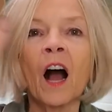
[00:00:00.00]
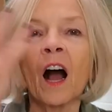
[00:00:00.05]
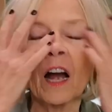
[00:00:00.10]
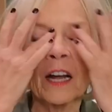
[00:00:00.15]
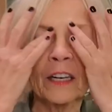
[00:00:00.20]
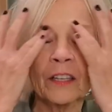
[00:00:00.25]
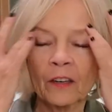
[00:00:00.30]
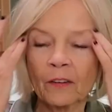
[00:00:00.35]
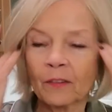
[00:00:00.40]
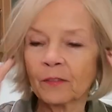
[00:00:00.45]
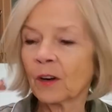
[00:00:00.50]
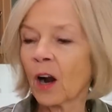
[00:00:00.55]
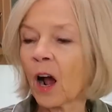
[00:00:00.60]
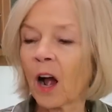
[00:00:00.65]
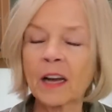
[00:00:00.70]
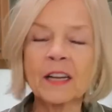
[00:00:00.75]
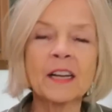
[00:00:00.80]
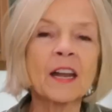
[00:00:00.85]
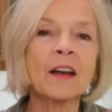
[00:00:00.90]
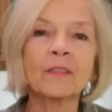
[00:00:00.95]
I
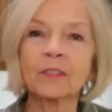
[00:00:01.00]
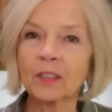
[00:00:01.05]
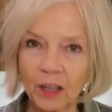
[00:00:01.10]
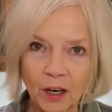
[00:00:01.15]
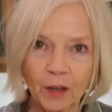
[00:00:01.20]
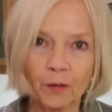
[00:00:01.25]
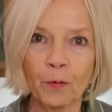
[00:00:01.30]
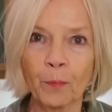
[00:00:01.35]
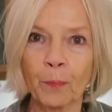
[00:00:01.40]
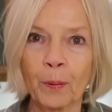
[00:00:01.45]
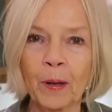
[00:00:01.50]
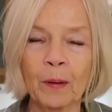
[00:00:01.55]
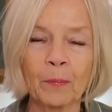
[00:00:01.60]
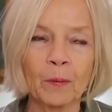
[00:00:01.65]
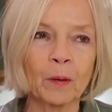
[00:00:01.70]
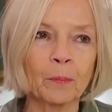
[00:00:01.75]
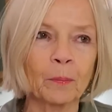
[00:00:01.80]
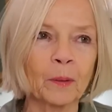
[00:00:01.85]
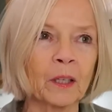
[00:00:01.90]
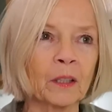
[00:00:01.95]
never go for
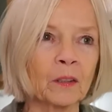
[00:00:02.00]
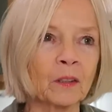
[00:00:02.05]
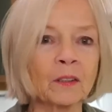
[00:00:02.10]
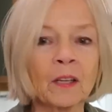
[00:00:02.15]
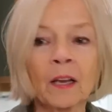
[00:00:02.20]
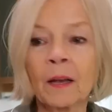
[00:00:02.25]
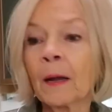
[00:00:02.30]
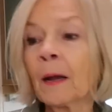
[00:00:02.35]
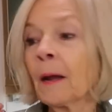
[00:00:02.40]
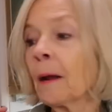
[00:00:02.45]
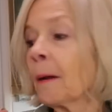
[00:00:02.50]
premium meals.